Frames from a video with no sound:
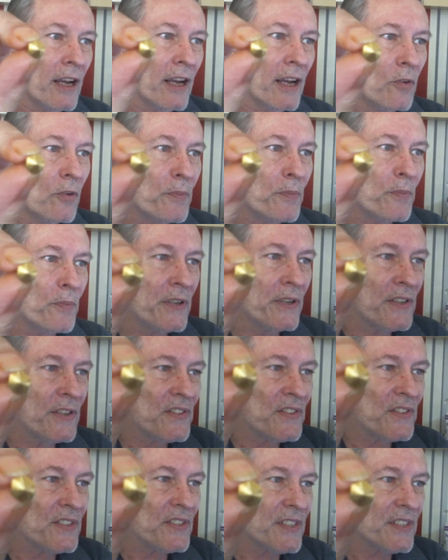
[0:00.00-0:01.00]
I hope you can
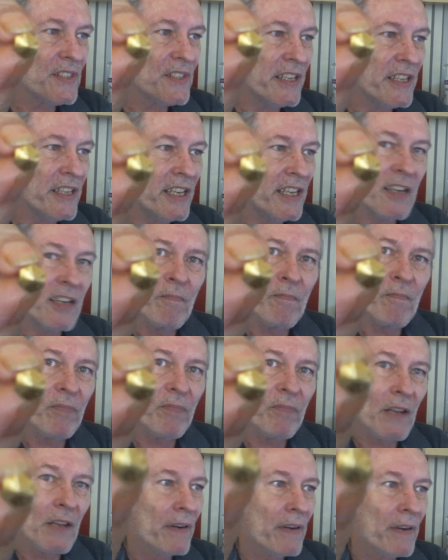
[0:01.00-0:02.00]
see
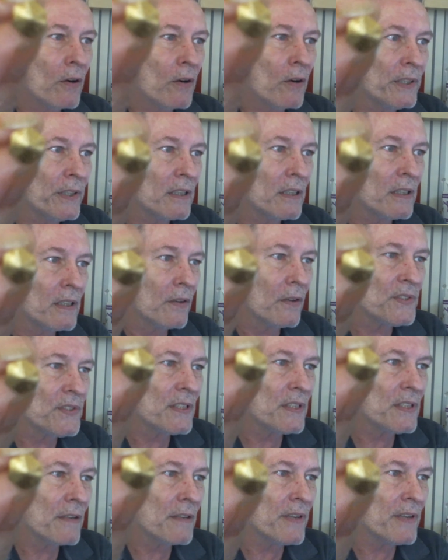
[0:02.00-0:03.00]
if I hold it close
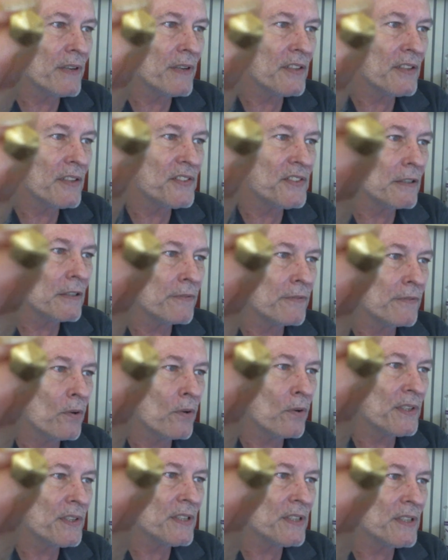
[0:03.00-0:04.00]
enough and still
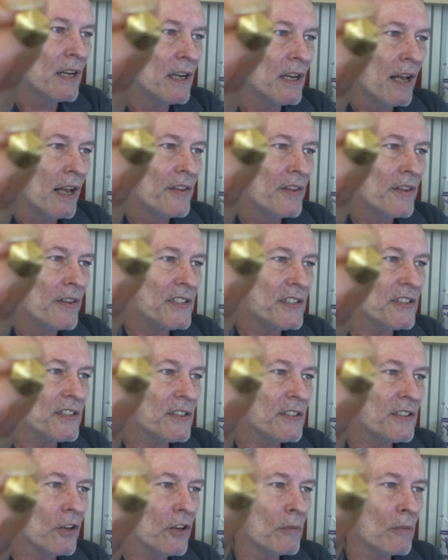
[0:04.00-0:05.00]
focus. This
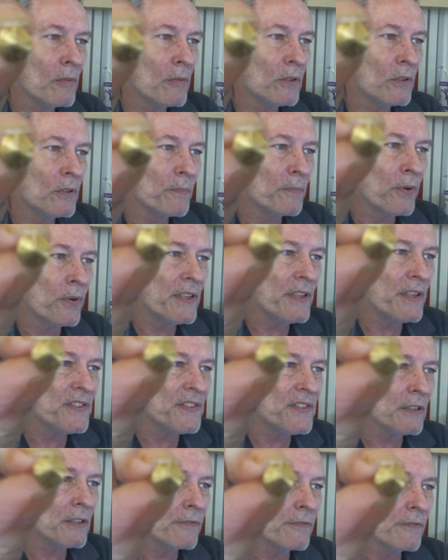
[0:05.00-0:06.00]
is a normal
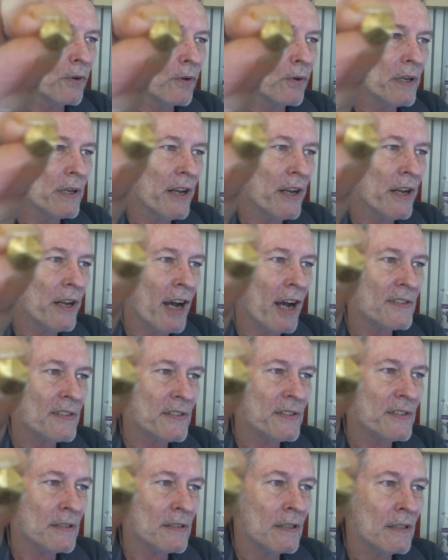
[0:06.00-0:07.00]
0.04
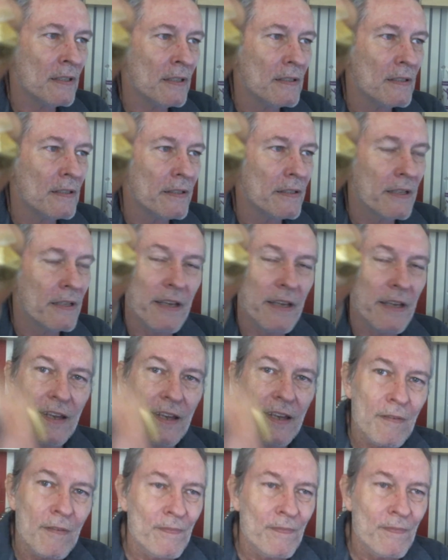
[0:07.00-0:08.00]
nozzle.
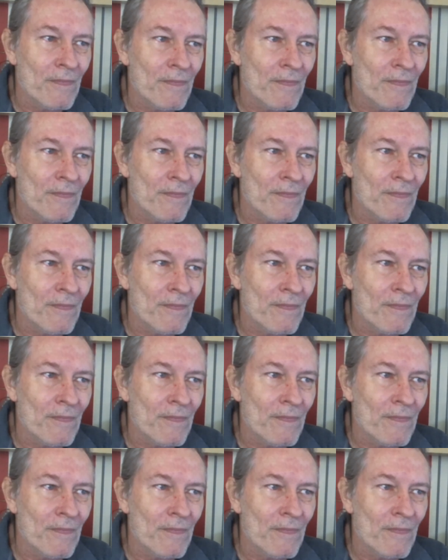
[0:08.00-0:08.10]
Yeah?